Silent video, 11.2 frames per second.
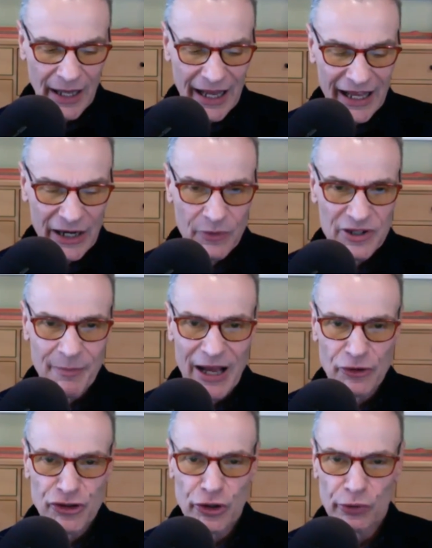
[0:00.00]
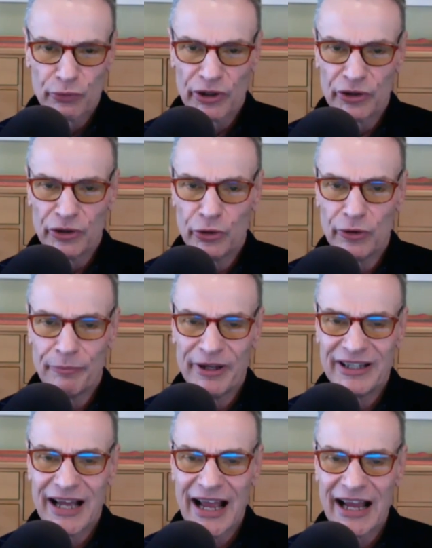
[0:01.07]
And it was about children who have been
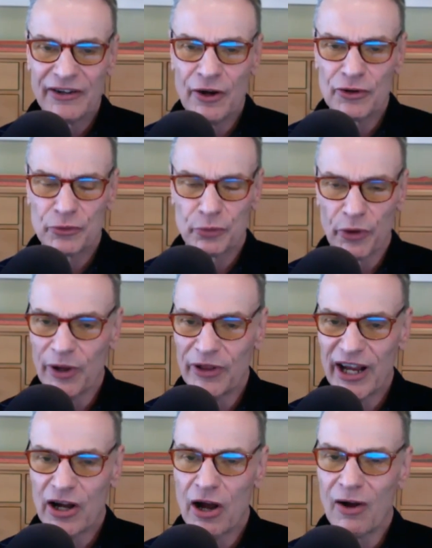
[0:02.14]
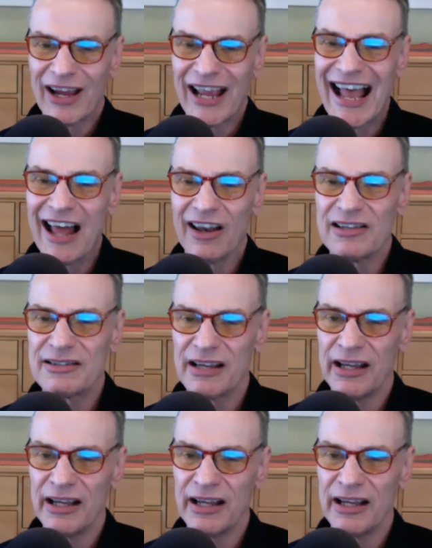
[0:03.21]
diagnosed with what they call callous